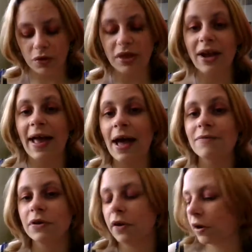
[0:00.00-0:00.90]
thing I
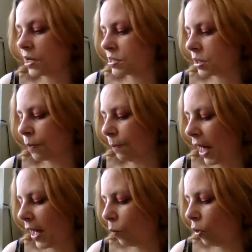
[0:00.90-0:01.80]
haven't done is
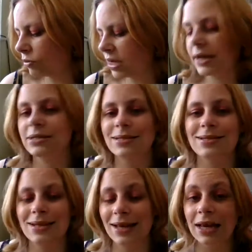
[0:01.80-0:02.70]
compare what text
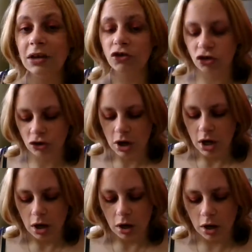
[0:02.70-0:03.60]
is in each,
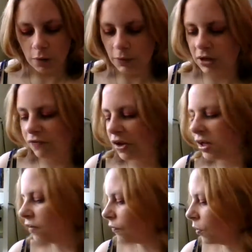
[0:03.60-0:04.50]
and if
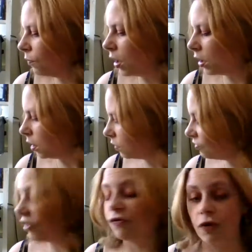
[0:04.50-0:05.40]
any of them are
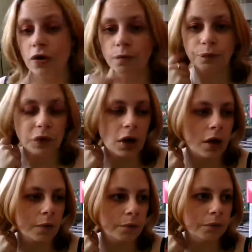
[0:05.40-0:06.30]
different,
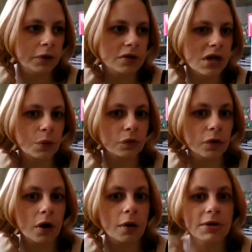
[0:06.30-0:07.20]
because that would
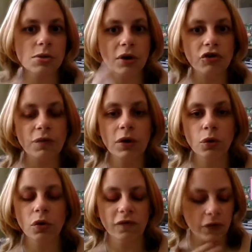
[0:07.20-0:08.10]
require me to actually read
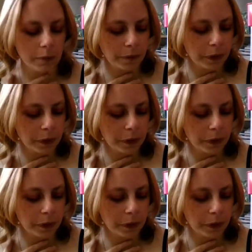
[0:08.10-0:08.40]
all of them.